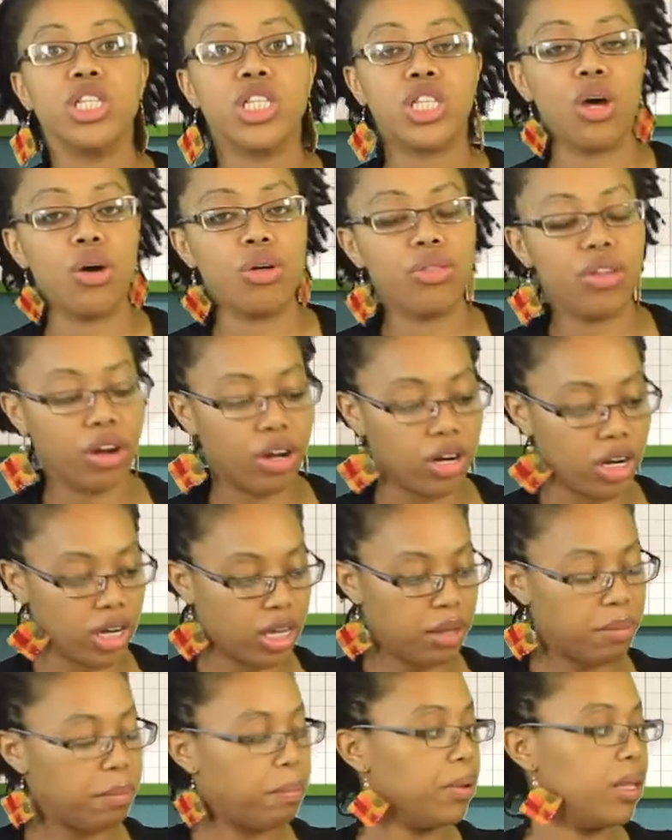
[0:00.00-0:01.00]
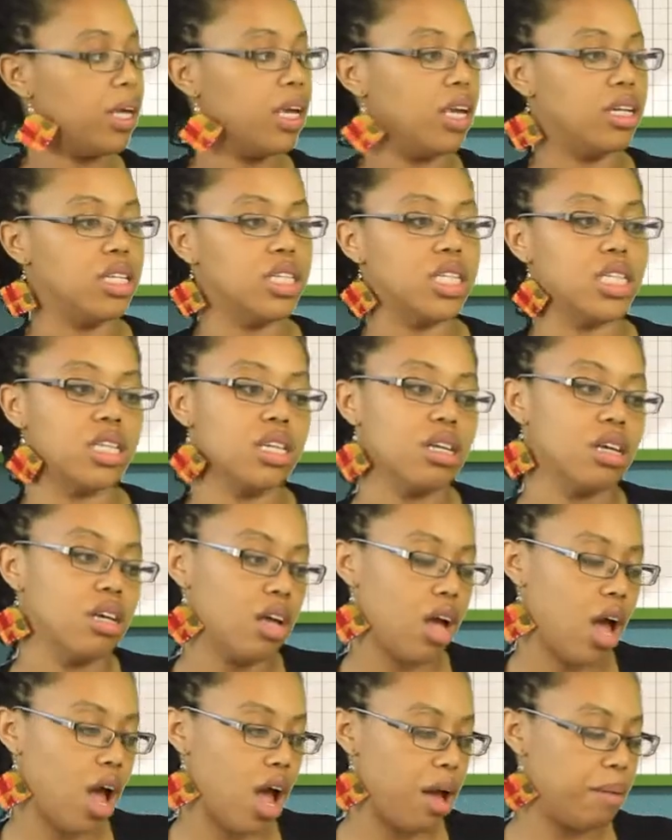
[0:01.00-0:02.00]
So they're going to complete
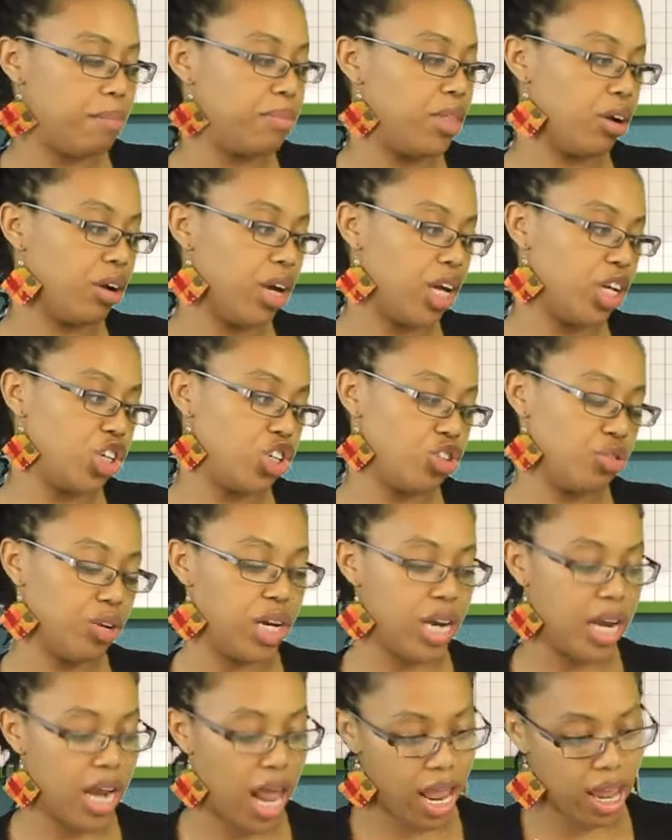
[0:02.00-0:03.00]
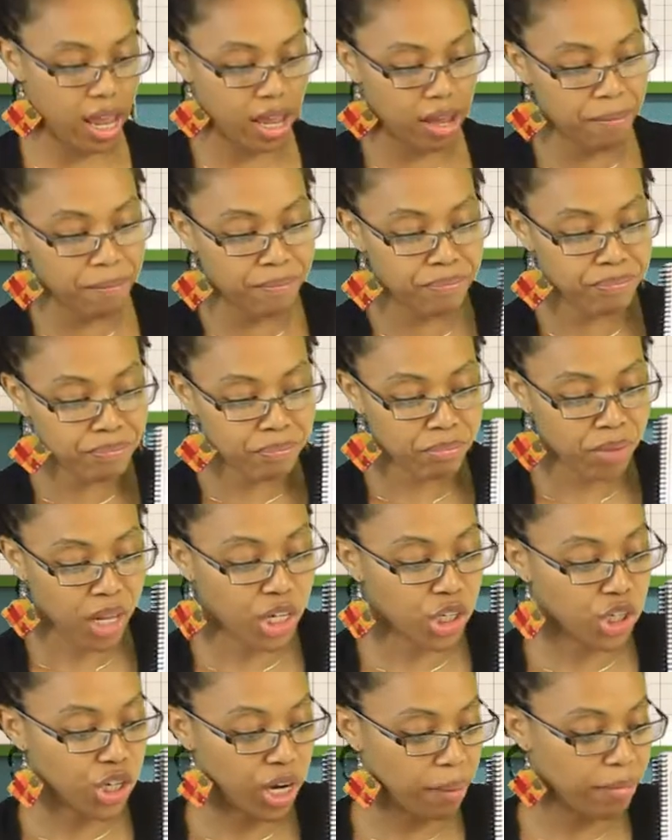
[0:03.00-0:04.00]
um, their entry. Name,
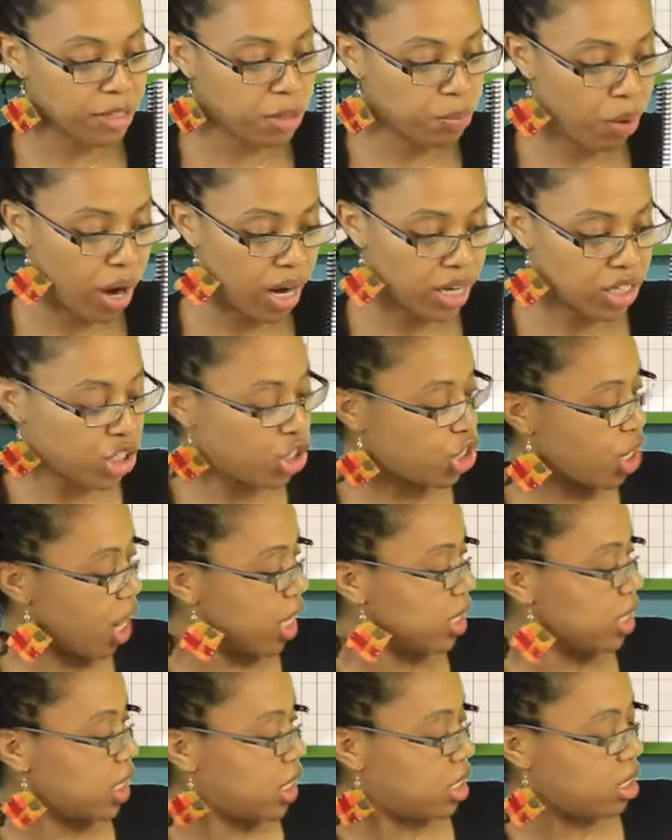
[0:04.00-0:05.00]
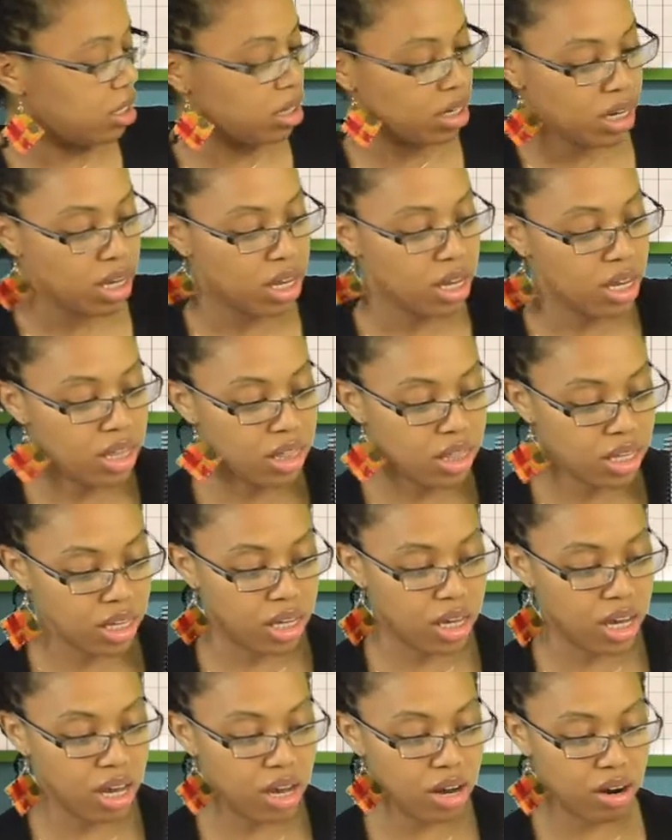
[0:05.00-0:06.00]
James Price Johnson. The
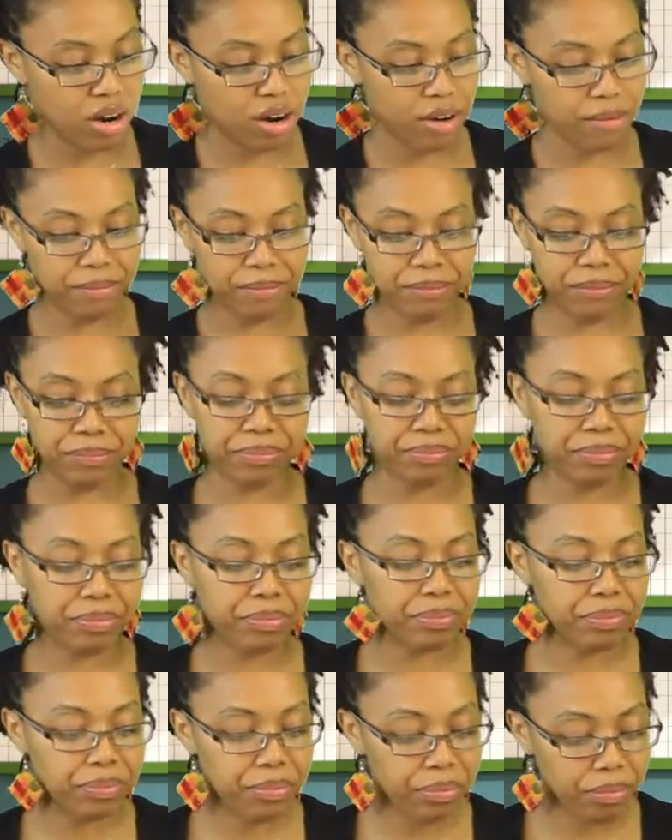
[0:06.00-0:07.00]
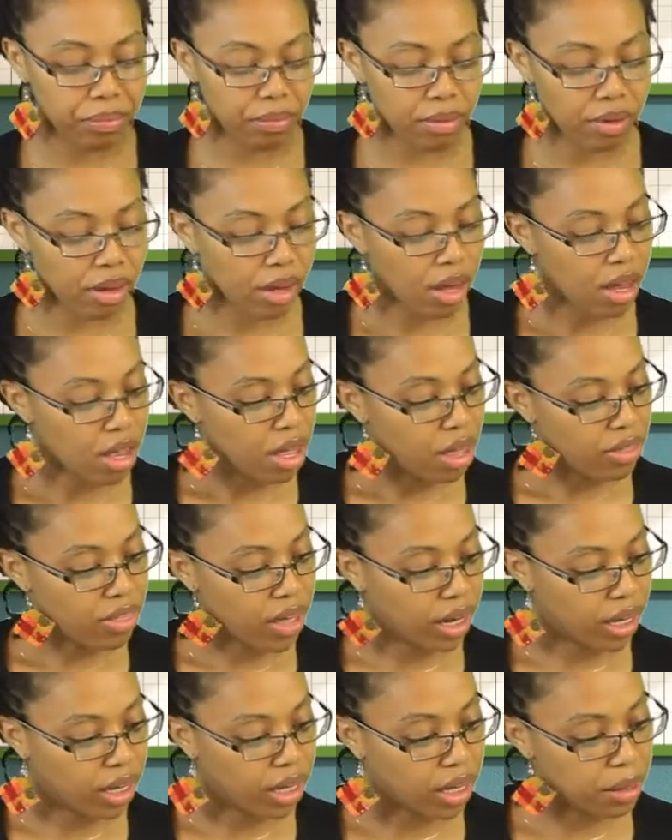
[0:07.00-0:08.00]
year
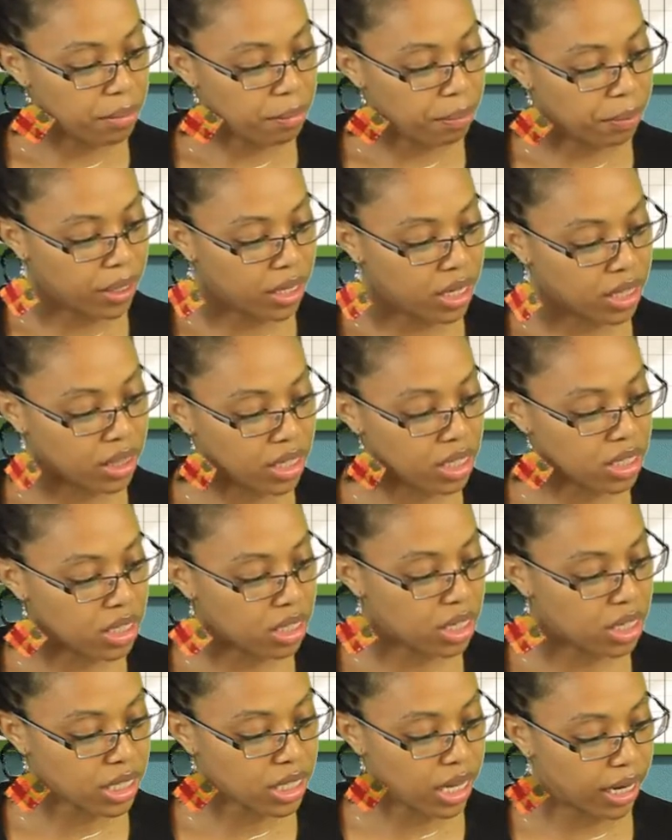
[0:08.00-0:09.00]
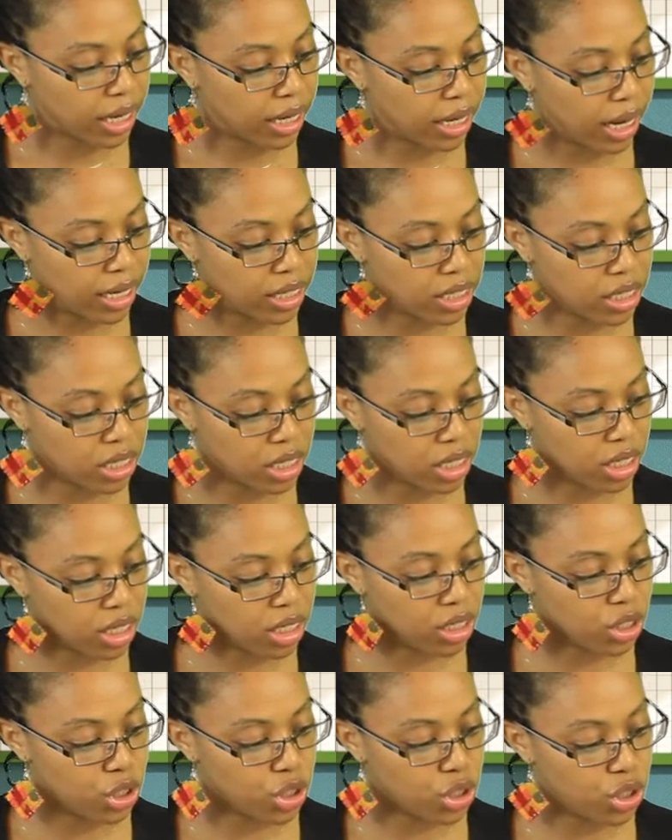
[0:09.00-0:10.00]
that he completed this like
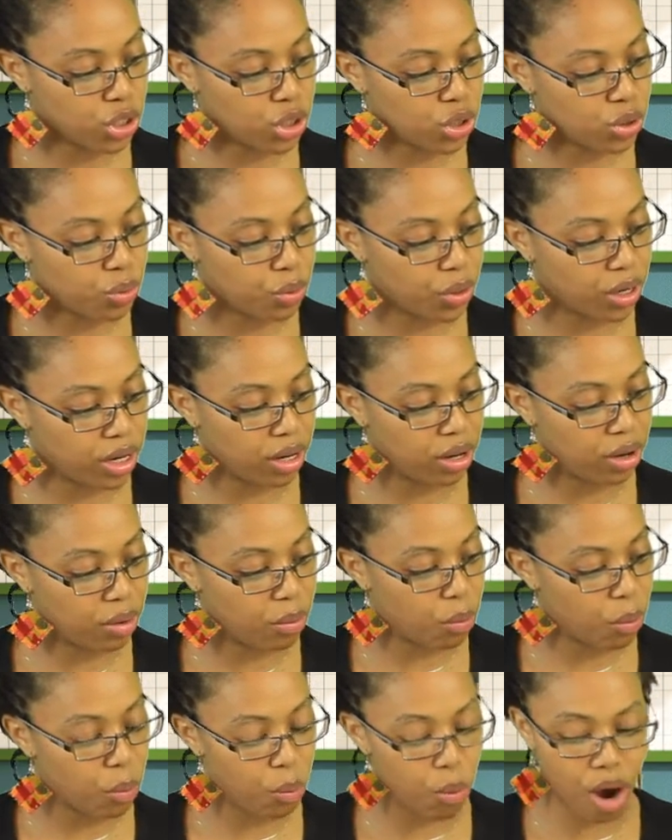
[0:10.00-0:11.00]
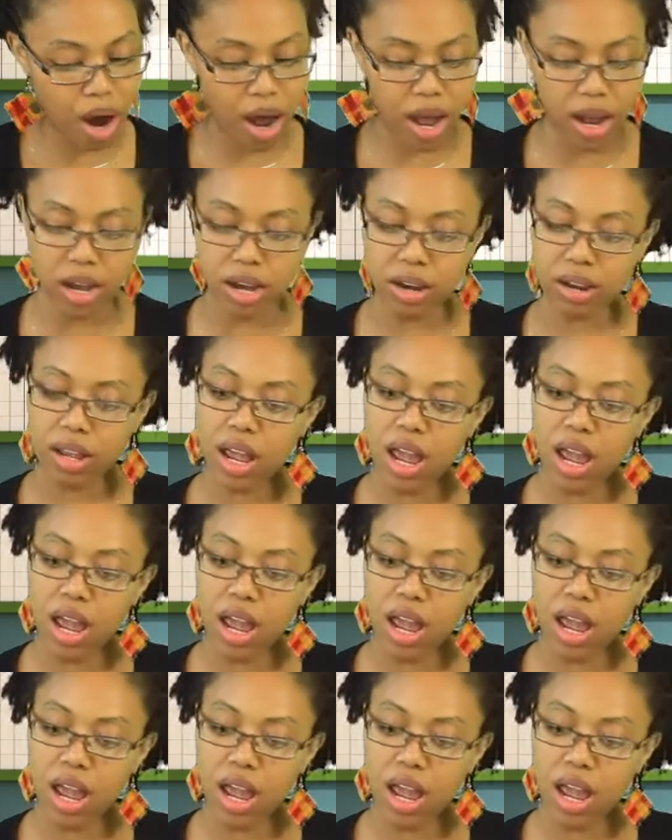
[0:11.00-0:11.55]
nineteen twenty-one.